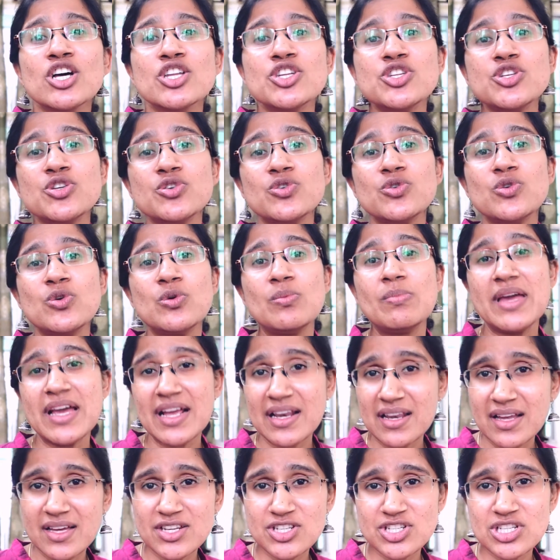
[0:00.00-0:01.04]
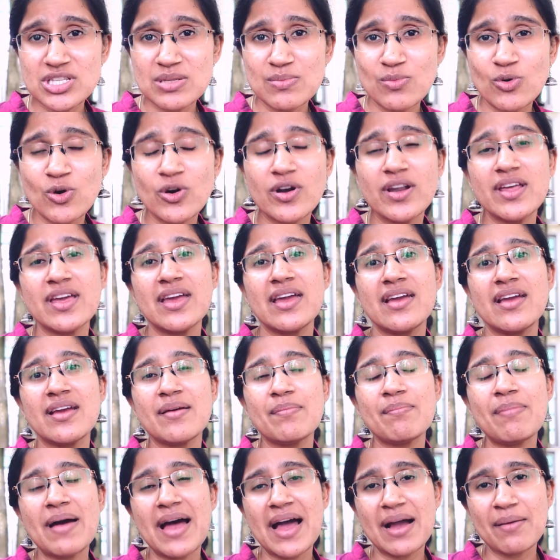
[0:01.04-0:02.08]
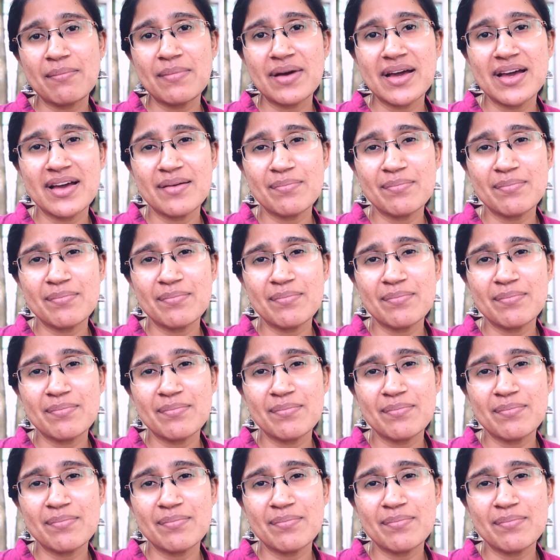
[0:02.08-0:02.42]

to make lunch in the morning, pack